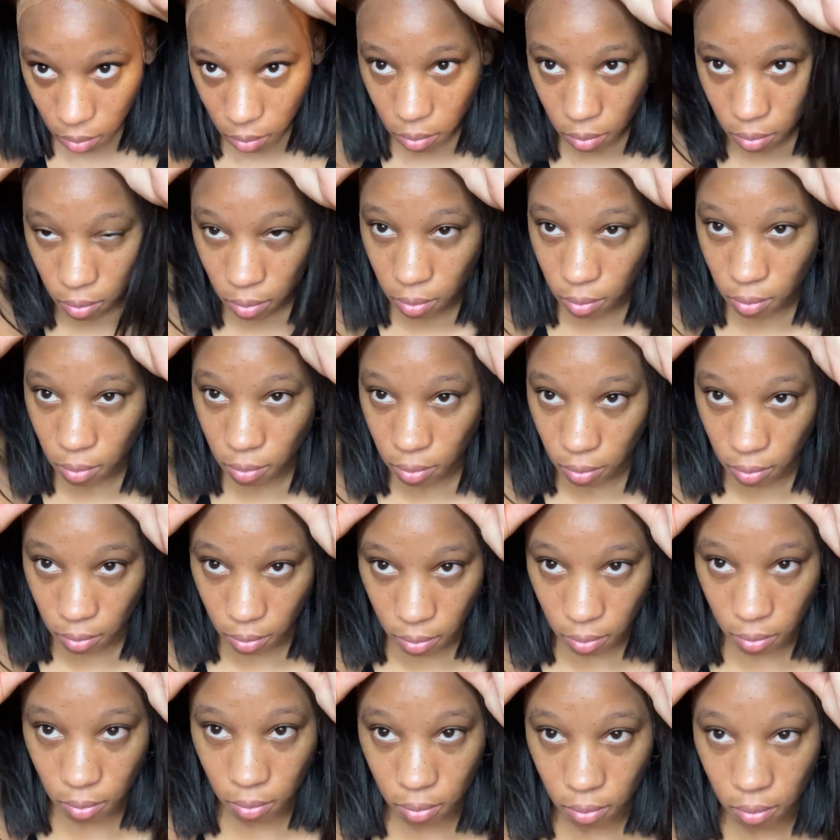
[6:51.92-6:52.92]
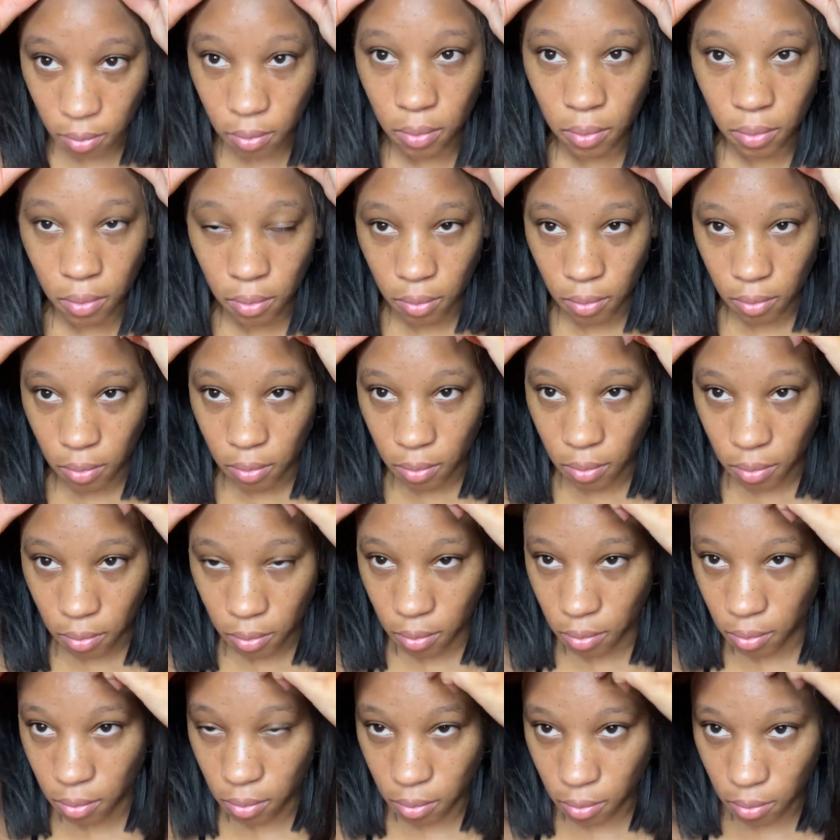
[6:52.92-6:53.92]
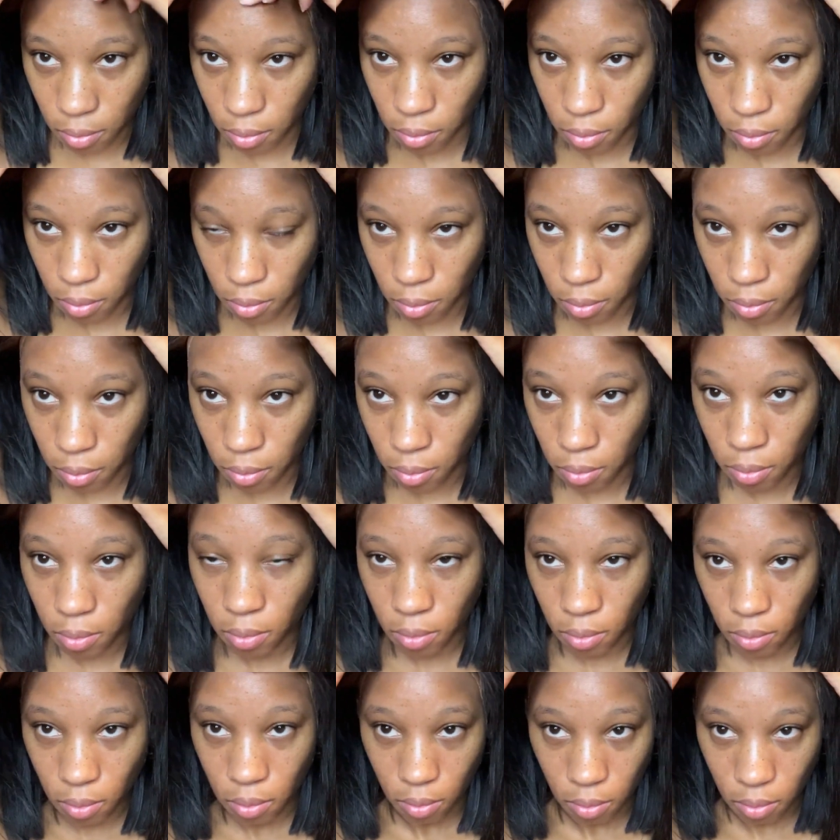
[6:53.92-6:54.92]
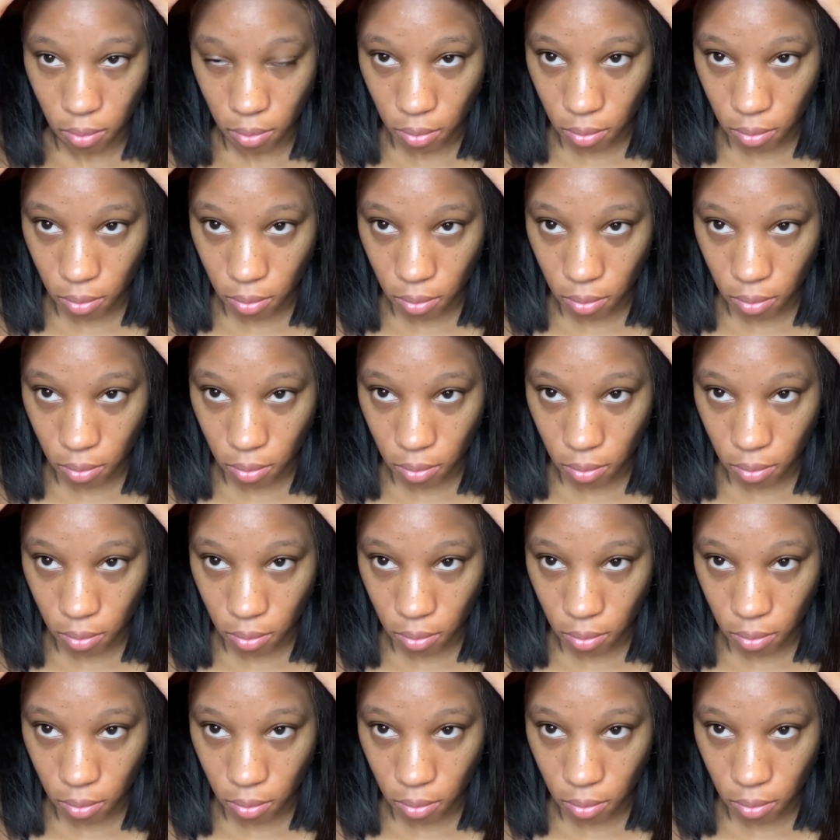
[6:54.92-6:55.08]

And when I'm ready, I'm gonna lay it down.